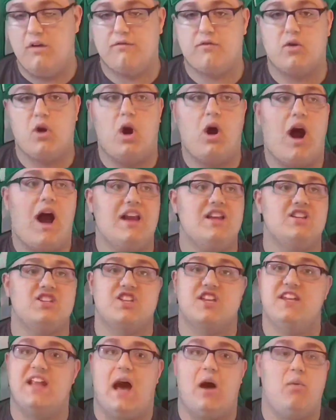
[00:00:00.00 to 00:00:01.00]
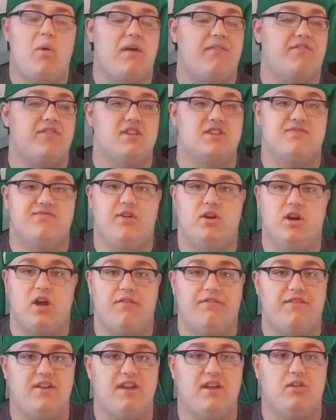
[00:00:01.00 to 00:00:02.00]
But overall, I just cannot wait for this
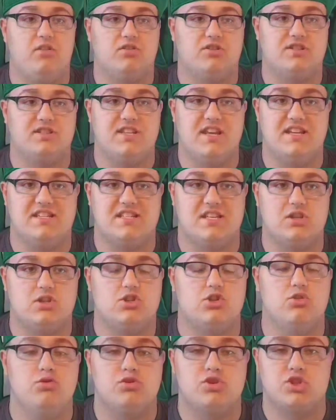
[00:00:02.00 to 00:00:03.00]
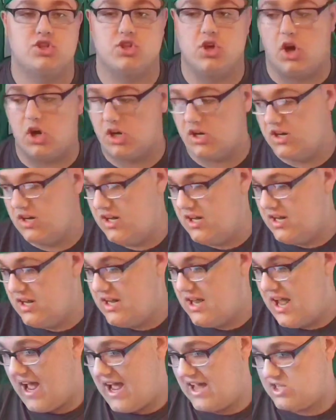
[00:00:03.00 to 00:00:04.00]
Philadelphia Eagles season to start,
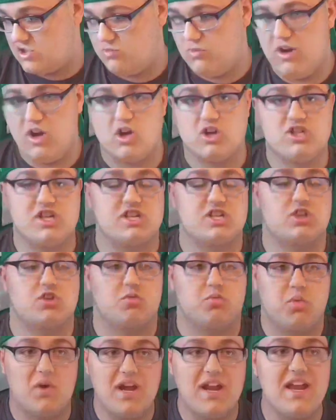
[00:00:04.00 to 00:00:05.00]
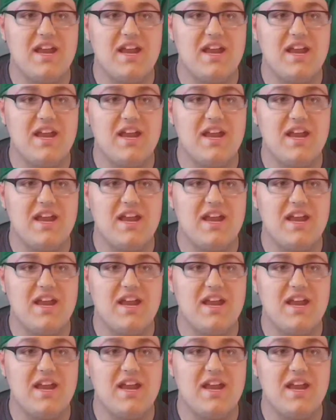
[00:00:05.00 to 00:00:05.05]
as we are just